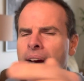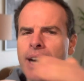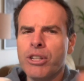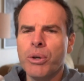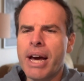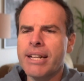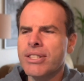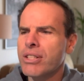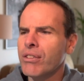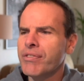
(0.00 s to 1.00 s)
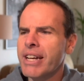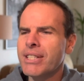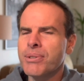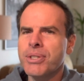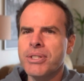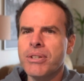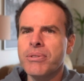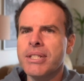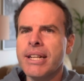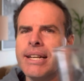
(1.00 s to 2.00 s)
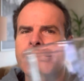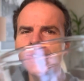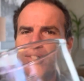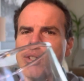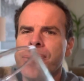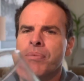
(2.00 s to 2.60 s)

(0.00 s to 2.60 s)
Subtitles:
no added sulfates, which is always nice. So